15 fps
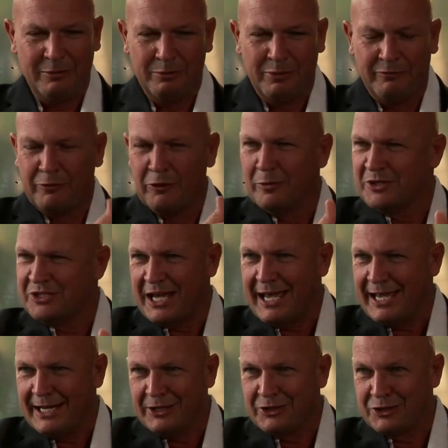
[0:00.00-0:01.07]
performers
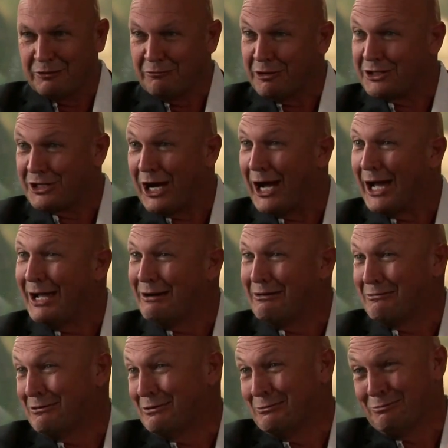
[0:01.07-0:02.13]
age and
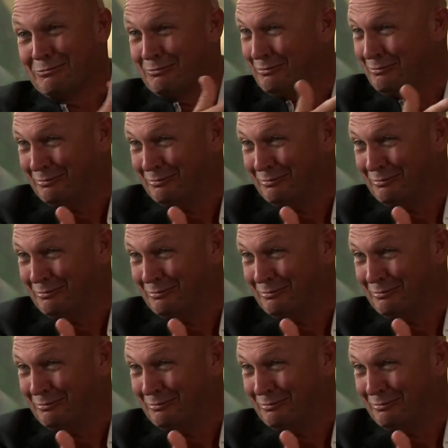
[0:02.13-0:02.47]
retire, and